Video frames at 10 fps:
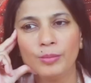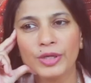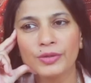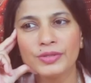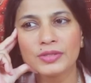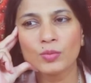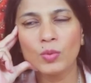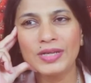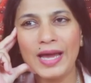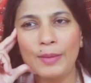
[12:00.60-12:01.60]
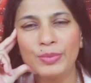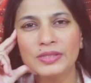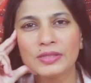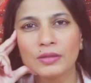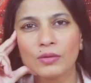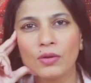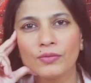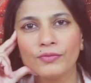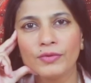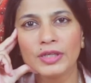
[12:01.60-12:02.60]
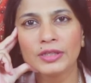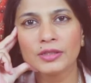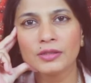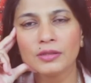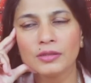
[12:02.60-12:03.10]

Because what happens in a conflict,